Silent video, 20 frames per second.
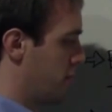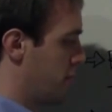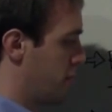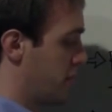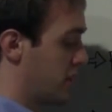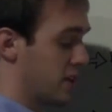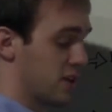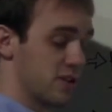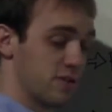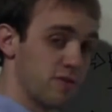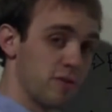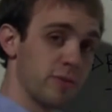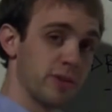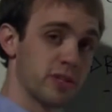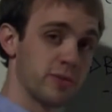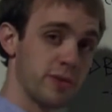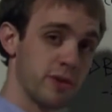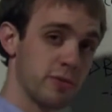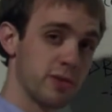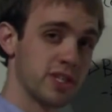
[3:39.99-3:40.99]
because from
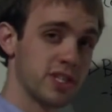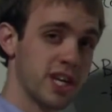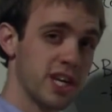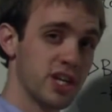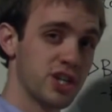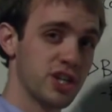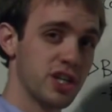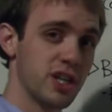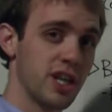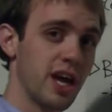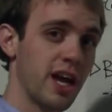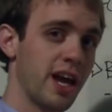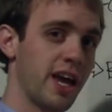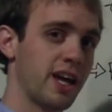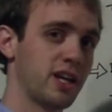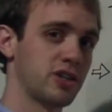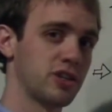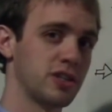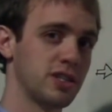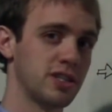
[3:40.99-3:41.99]
experimentation that
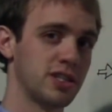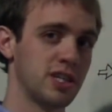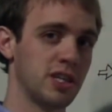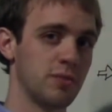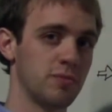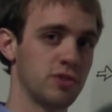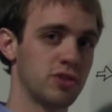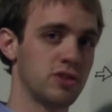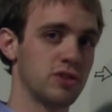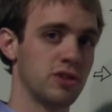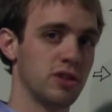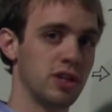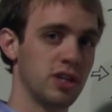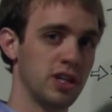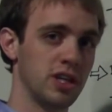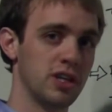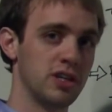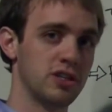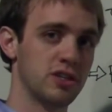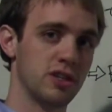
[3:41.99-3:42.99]
actually seems to
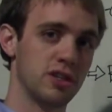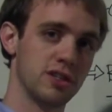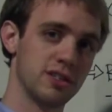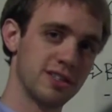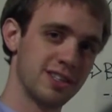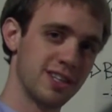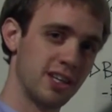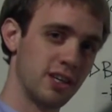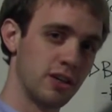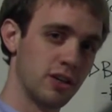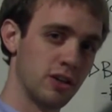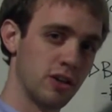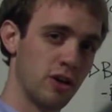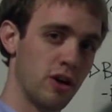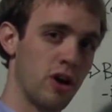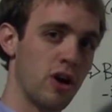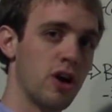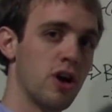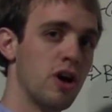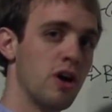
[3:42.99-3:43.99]
lead to the
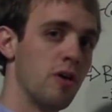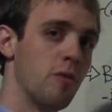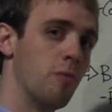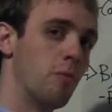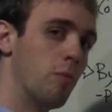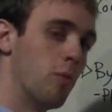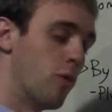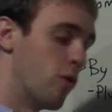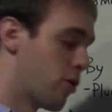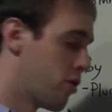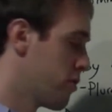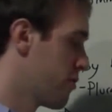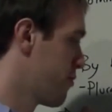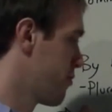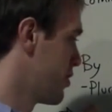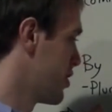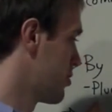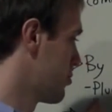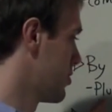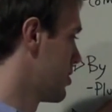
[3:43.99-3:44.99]
singular more
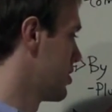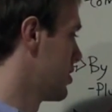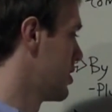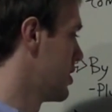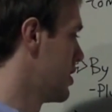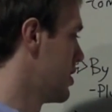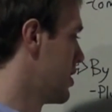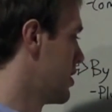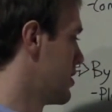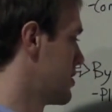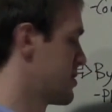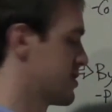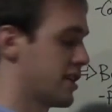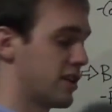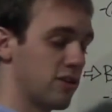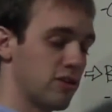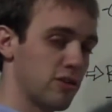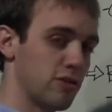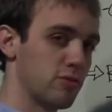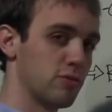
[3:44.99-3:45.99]
frequently than the
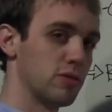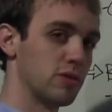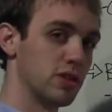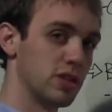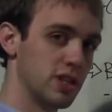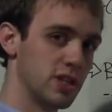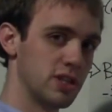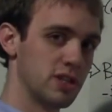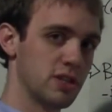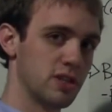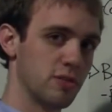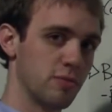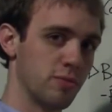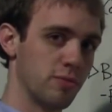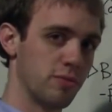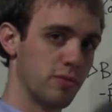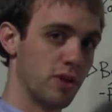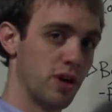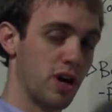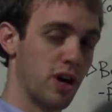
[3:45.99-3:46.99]
singular will lead to the
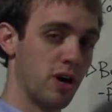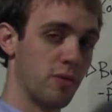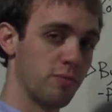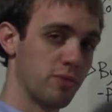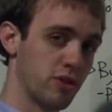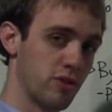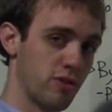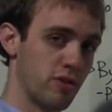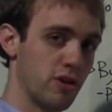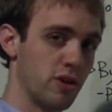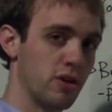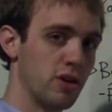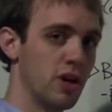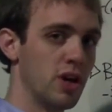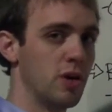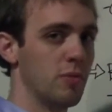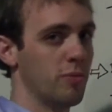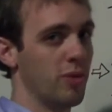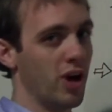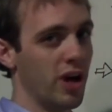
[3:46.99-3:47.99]
plural.
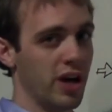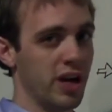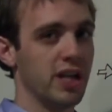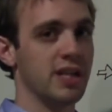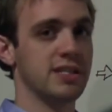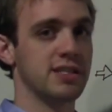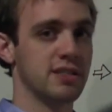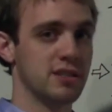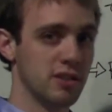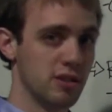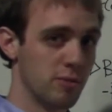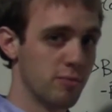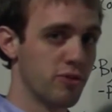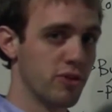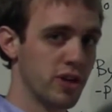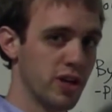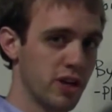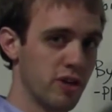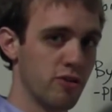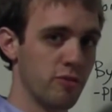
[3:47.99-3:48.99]
But it's still
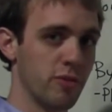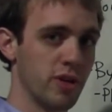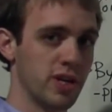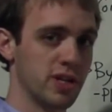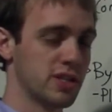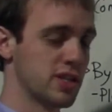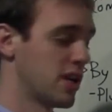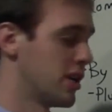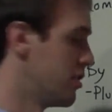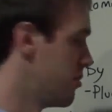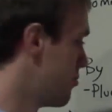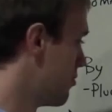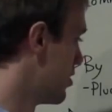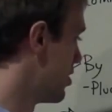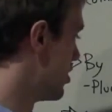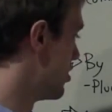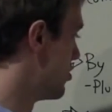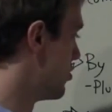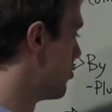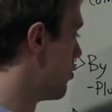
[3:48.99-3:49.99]
pretty hit or miss, and you
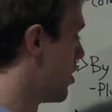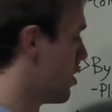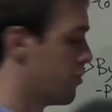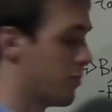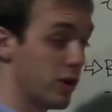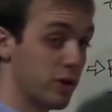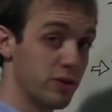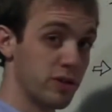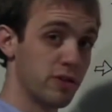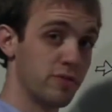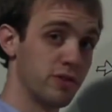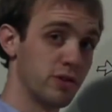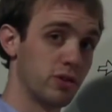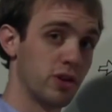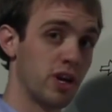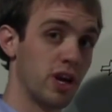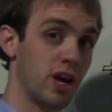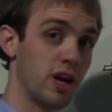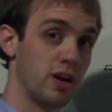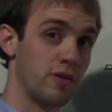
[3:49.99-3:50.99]
really do want both if you
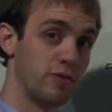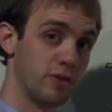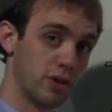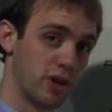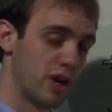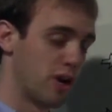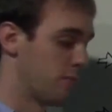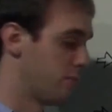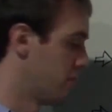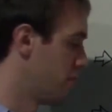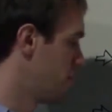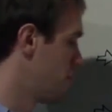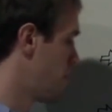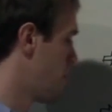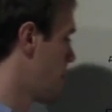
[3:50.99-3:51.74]
can help it.